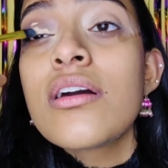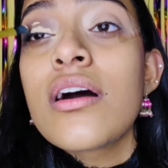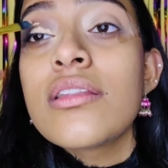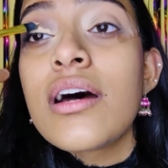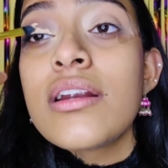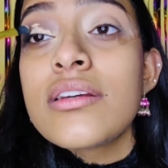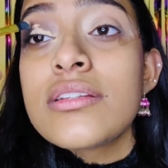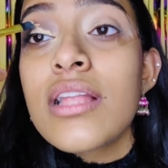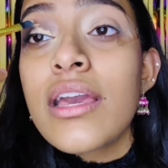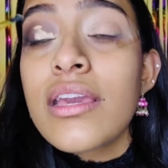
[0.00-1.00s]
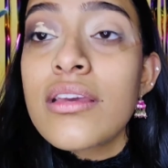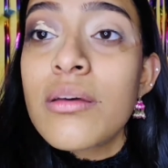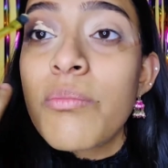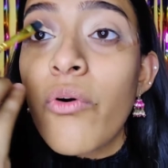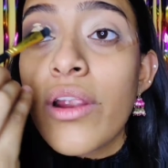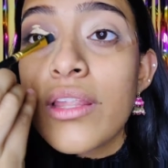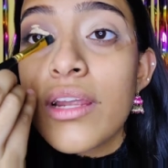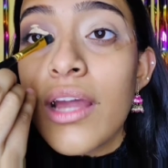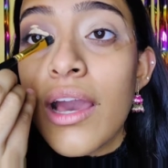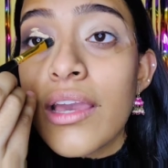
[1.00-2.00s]
yeah, that is like the
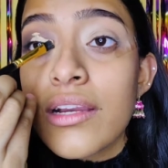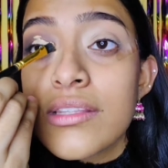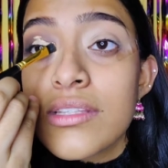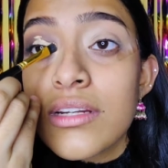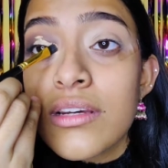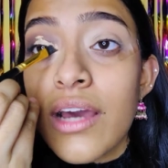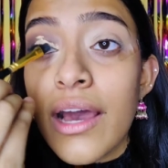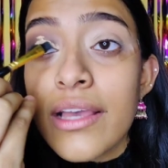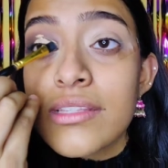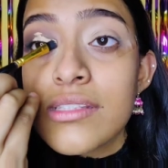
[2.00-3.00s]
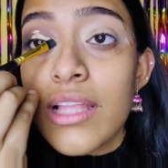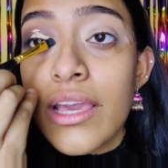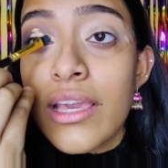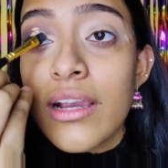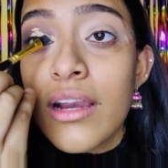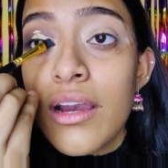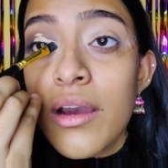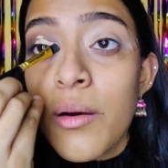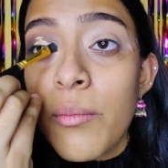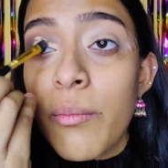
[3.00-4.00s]
point that I consider as like
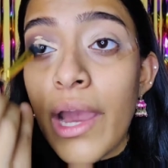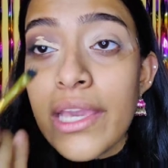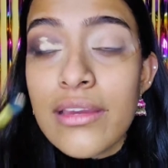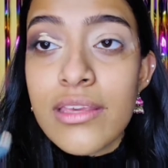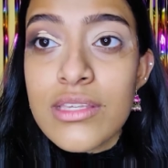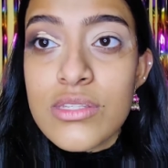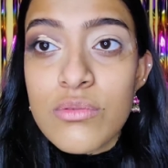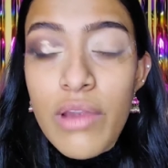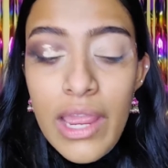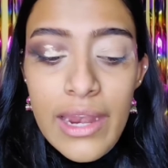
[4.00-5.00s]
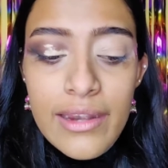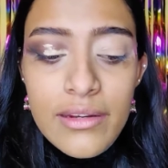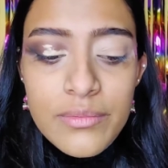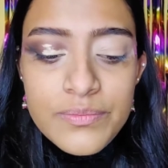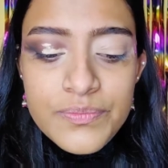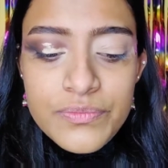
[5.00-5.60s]
my crease to end.